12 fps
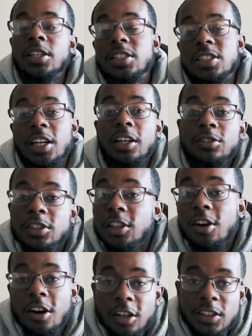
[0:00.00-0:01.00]
Shout out to the
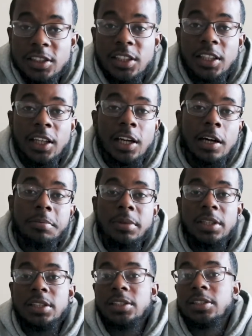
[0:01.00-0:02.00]
artist that got
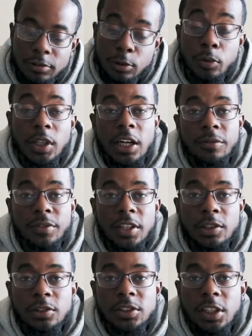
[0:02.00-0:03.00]
me this. We got
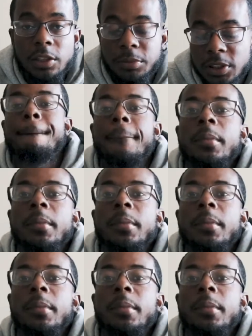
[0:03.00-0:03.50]
videos coming.